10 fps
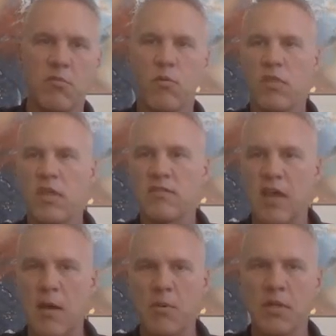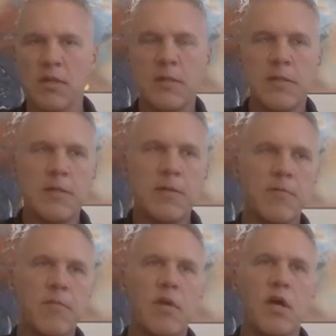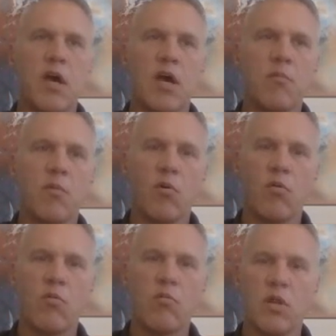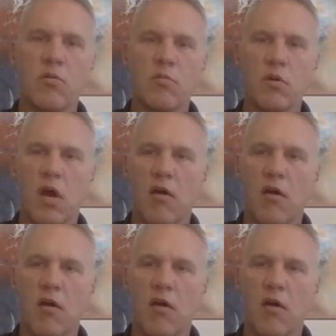before things happen. Um, or you know